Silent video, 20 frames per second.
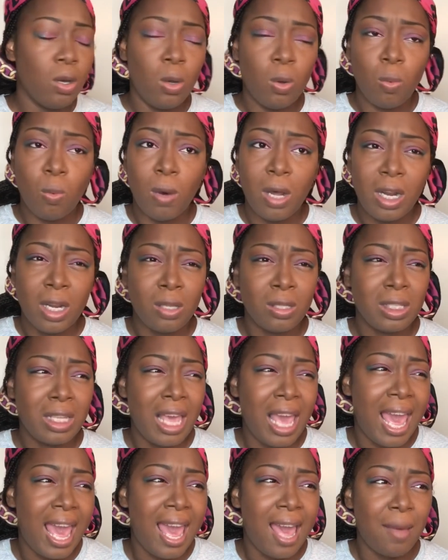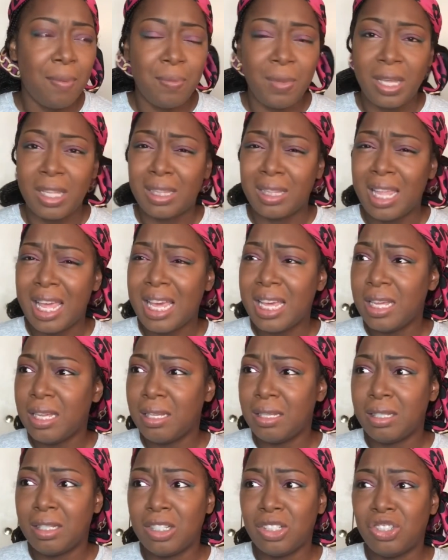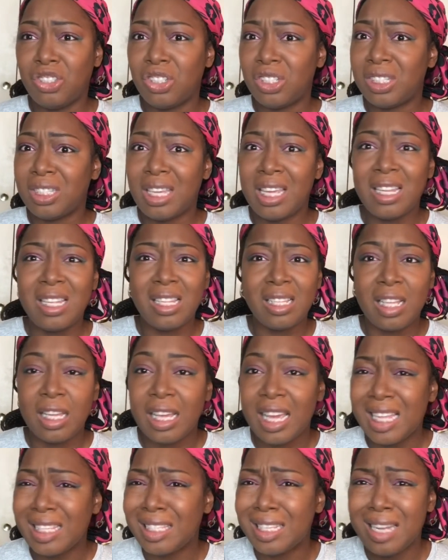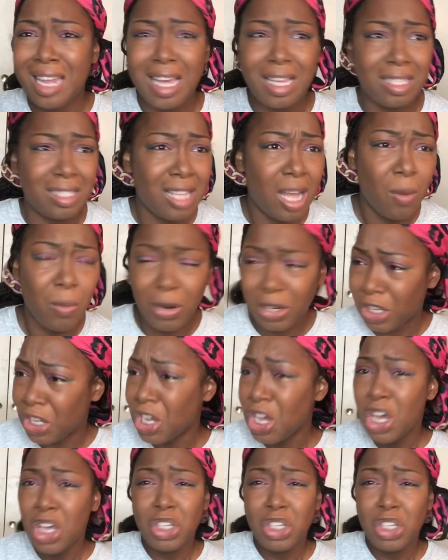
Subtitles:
What else can happen? They could just, anything. Internet could start working.